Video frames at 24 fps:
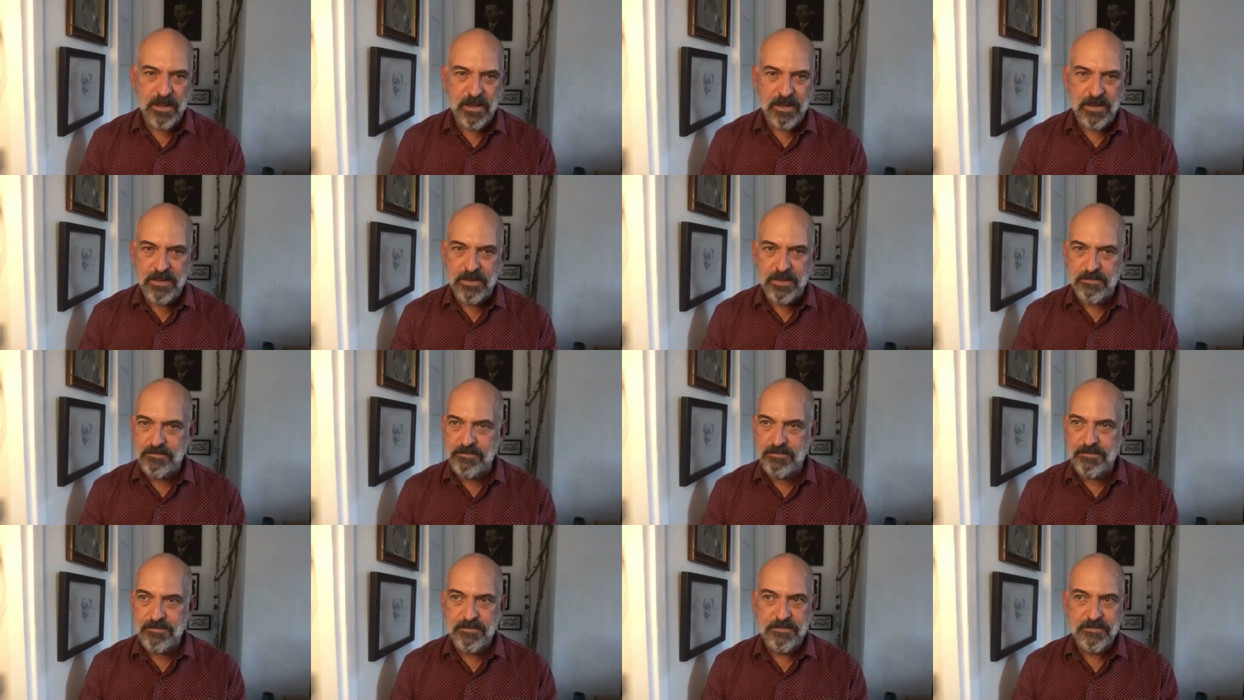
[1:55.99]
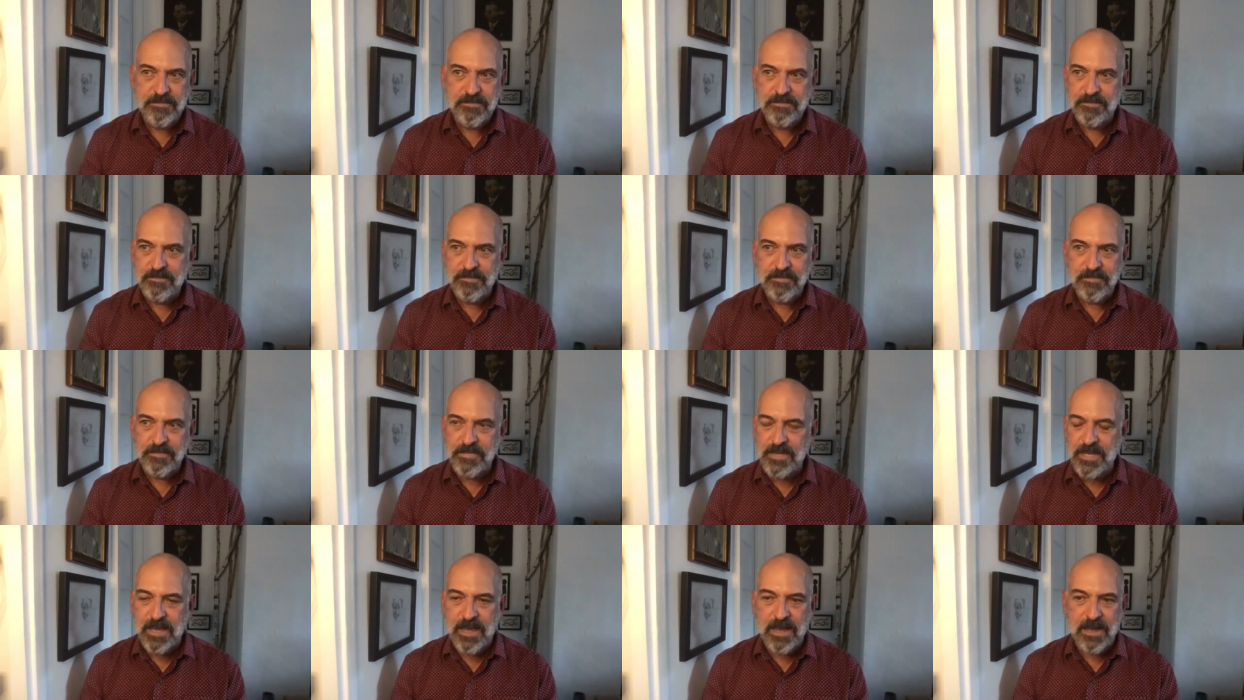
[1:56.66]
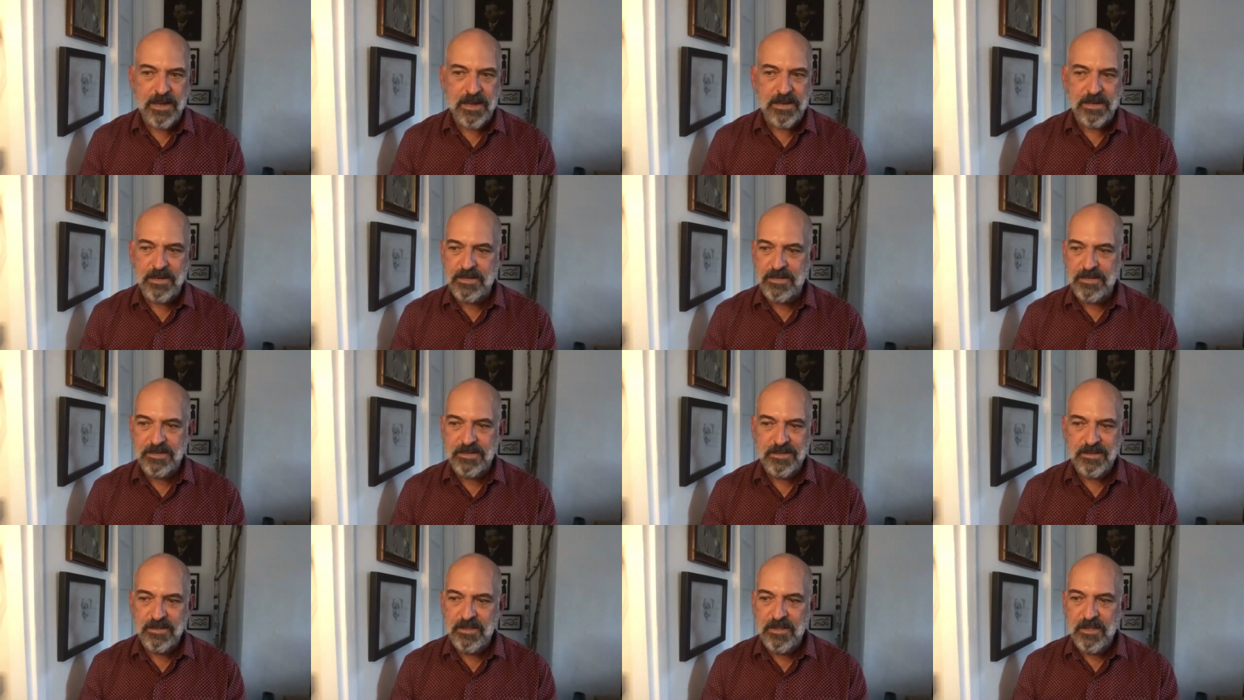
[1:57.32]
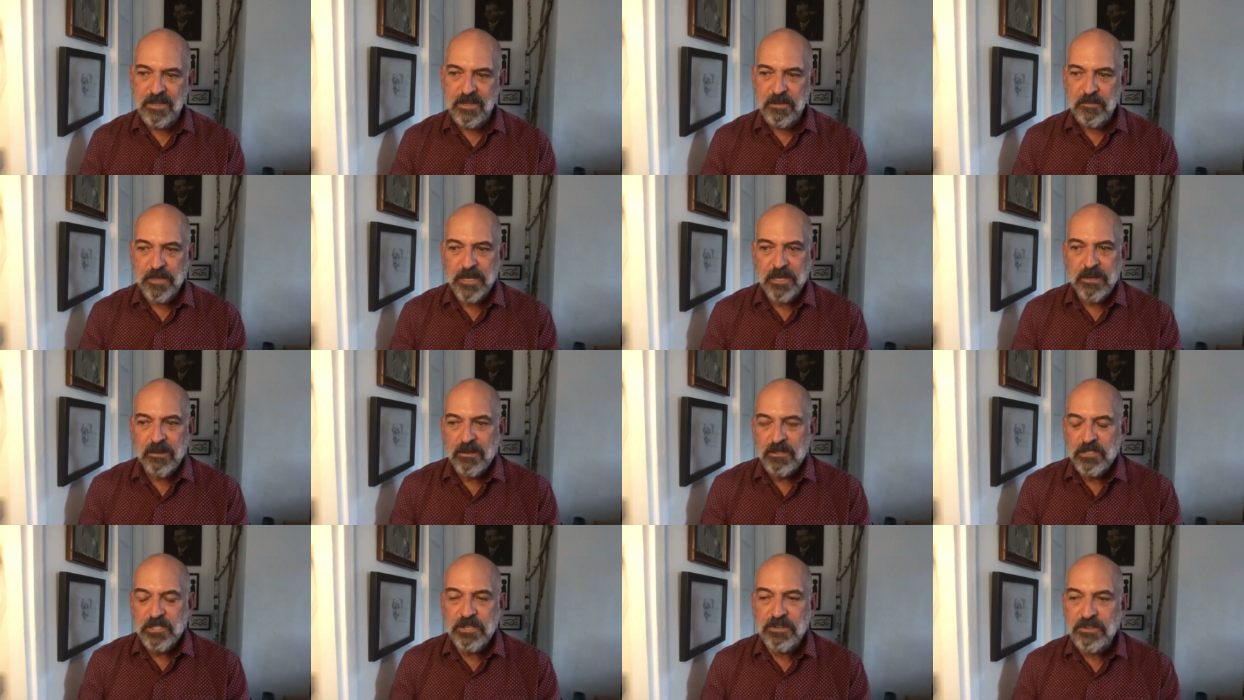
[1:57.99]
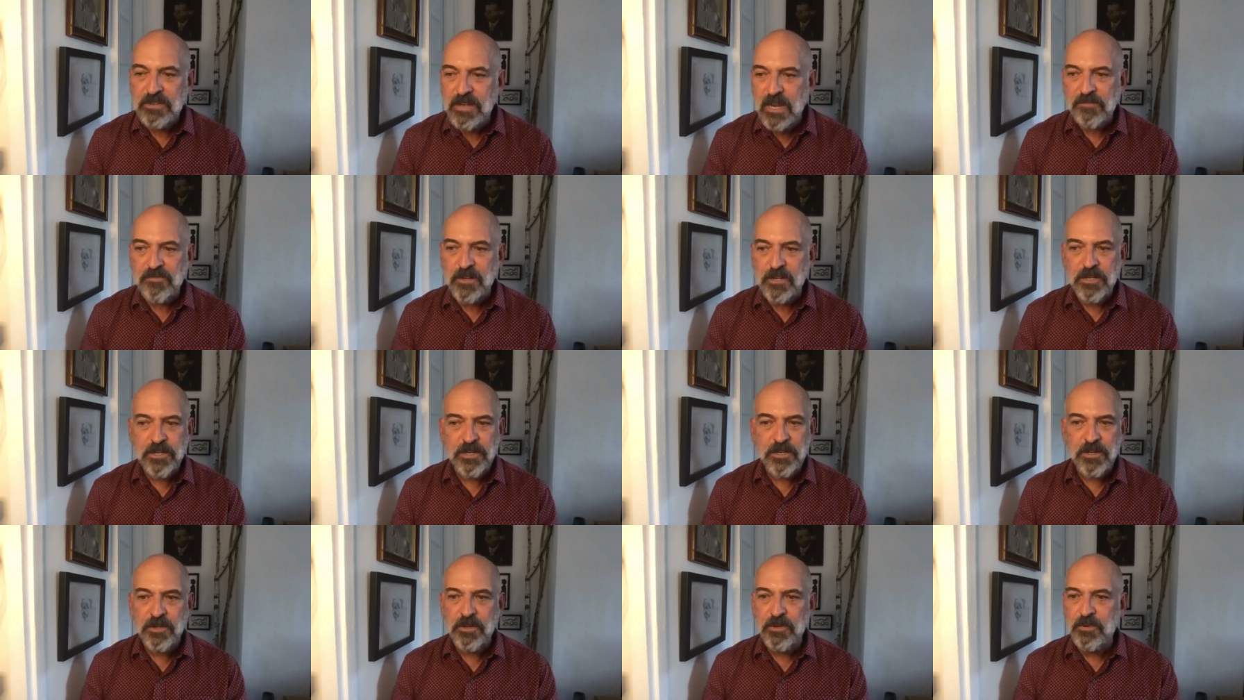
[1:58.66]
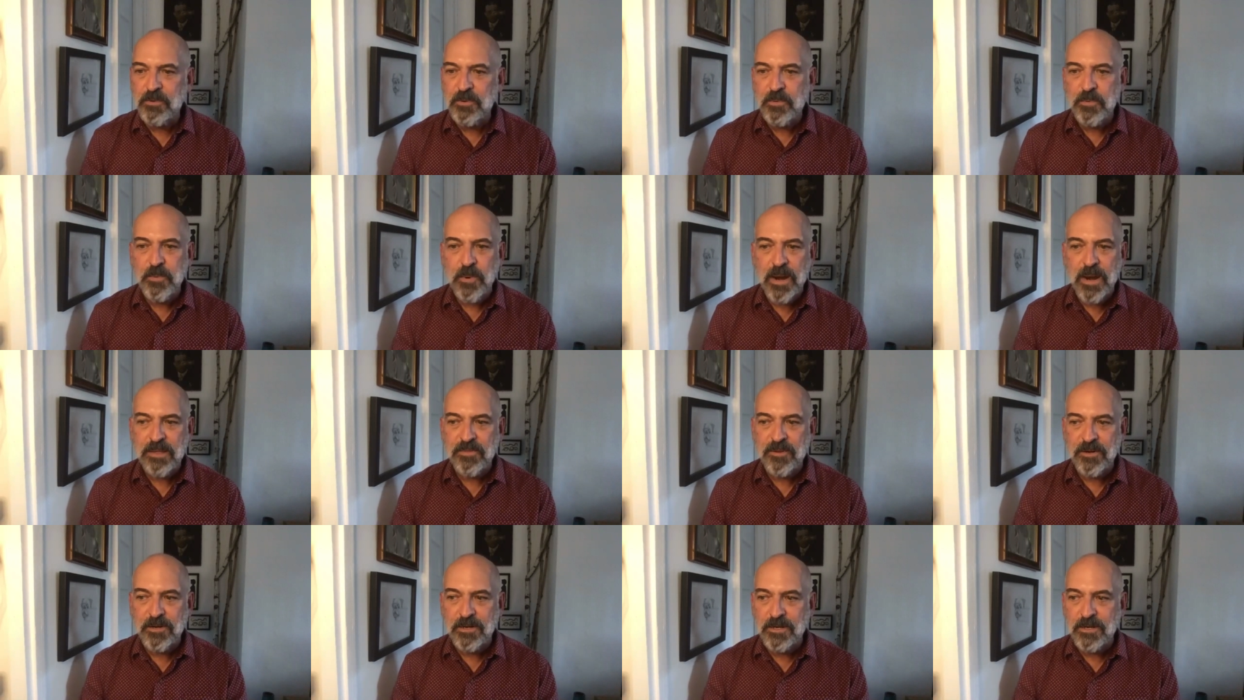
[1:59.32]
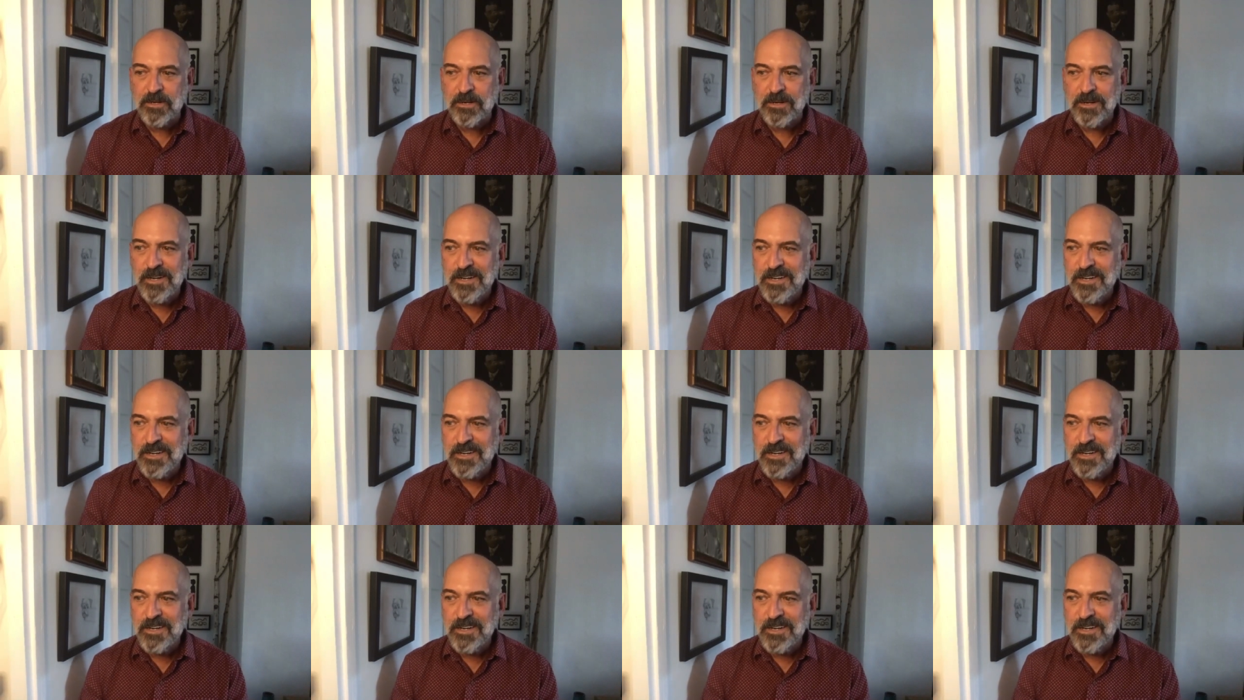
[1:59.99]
Um, yeah, because you never knew whether,